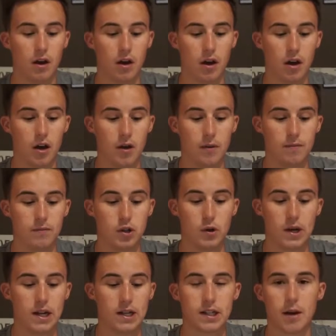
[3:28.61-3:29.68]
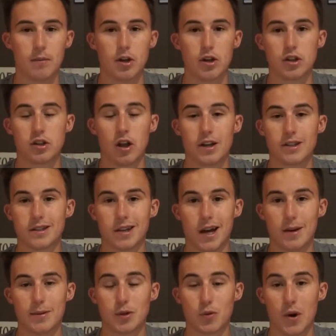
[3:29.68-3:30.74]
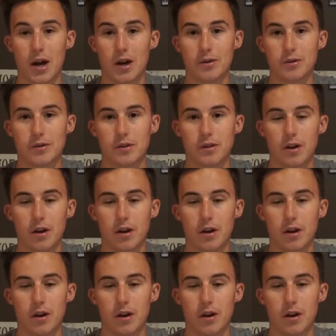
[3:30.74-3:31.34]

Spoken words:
Anytime there's lots of times around.